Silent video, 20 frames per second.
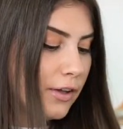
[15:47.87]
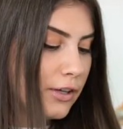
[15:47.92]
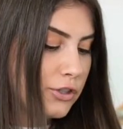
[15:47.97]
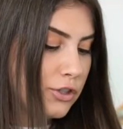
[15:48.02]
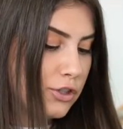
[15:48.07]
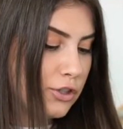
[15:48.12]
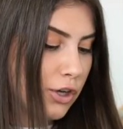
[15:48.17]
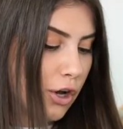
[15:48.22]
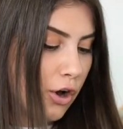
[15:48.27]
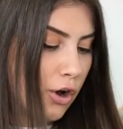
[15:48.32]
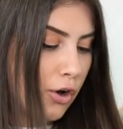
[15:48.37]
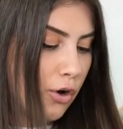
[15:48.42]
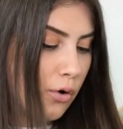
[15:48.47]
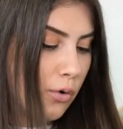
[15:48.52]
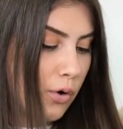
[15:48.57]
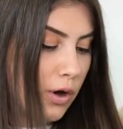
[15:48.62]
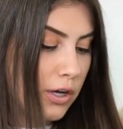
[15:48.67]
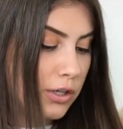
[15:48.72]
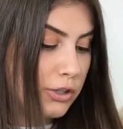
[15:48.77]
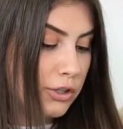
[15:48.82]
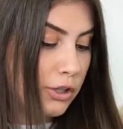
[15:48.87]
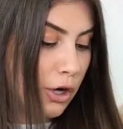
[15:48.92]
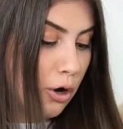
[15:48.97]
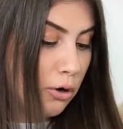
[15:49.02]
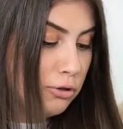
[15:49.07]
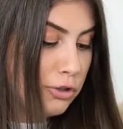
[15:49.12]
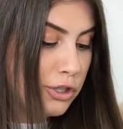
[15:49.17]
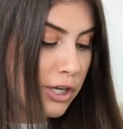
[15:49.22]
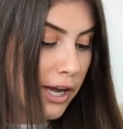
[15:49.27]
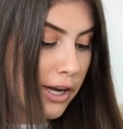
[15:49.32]
So
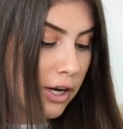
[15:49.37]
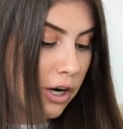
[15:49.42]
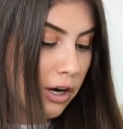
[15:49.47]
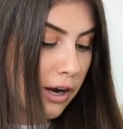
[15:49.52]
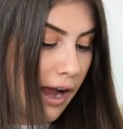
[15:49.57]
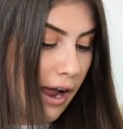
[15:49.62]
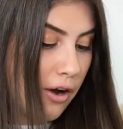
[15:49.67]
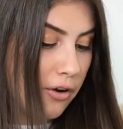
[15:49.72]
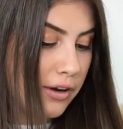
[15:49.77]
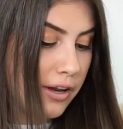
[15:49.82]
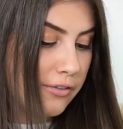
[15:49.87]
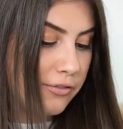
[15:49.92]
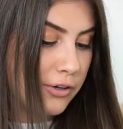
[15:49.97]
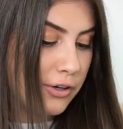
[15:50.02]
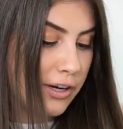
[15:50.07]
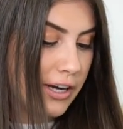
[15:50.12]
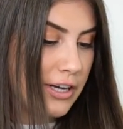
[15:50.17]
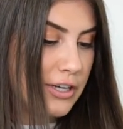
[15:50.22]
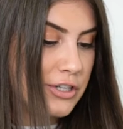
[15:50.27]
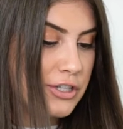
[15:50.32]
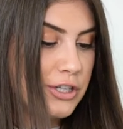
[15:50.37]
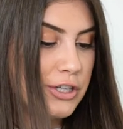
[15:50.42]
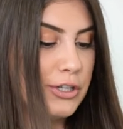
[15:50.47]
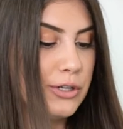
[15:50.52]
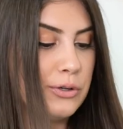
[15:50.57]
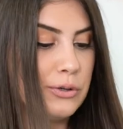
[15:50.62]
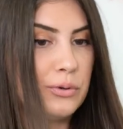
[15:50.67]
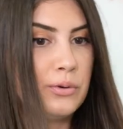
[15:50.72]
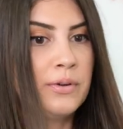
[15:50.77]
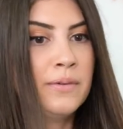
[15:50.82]
go check her out if you're
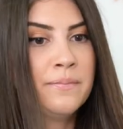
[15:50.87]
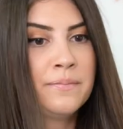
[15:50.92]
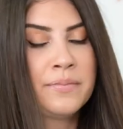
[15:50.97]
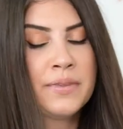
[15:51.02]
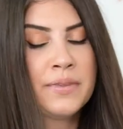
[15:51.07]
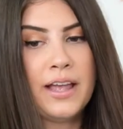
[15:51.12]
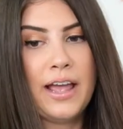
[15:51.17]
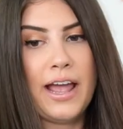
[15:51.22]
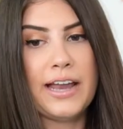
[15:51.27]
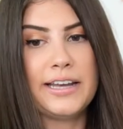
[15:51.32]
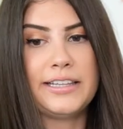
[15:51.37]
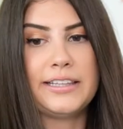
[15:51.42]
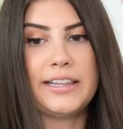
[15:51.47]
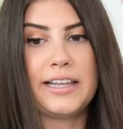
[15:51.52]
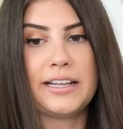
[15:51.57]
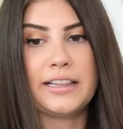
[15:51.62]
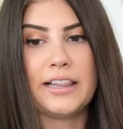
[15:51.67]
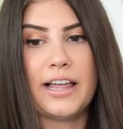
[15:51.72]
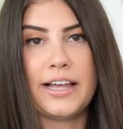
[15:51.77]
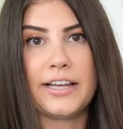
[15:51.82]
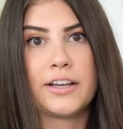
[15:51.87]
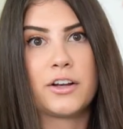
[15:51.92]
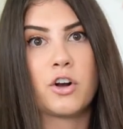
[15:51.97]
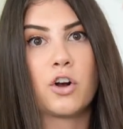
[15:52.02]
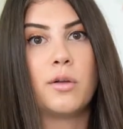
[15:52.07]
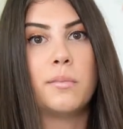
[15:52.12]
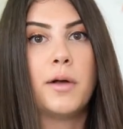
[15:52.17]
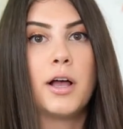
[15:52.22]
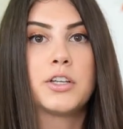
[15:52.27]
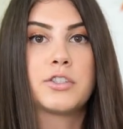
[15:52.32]
into anything like
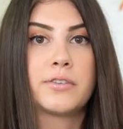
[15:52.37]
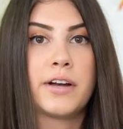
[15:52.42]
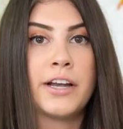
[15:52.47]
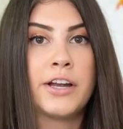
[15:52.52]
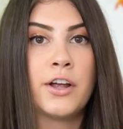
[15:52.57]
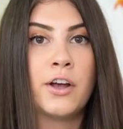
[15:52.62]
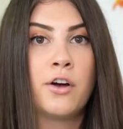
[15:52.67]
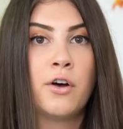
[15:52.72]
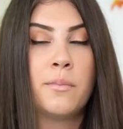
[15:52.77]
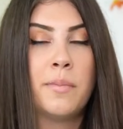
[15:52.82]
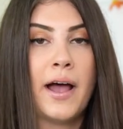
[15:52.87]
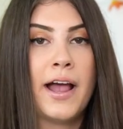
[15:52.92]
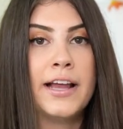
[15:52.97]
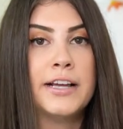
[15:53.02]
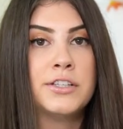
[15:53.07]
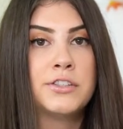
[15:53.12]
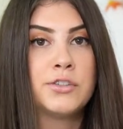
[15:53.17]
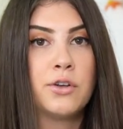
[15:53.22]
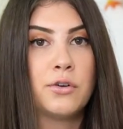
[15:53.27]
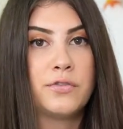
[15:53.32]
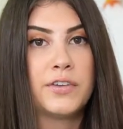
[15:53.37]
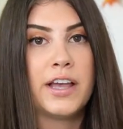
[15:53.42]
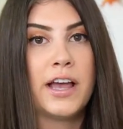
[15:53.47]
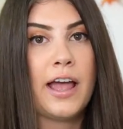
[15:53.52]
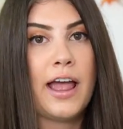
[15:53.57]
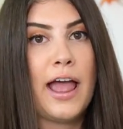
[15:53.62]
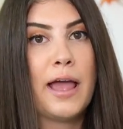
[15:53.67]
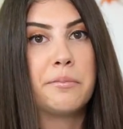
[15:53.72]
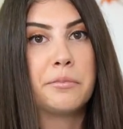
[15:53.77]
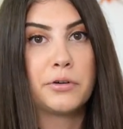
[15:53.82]
Girl Boss Radio by
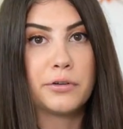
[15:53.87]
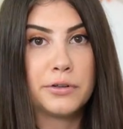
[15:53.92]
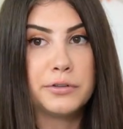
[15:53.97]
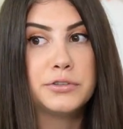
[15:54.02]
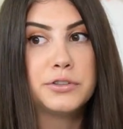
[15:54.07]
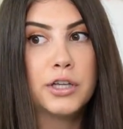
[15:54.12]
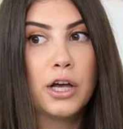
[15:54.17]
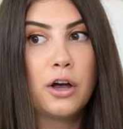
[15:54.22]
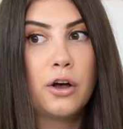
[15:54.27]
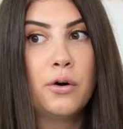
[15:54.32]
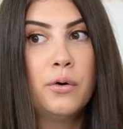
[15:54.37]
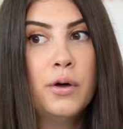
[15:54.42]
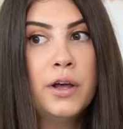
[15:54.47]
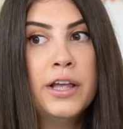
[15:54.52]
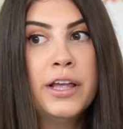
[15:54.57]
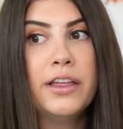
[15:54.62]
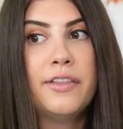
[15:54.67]
Sophia Amoruso.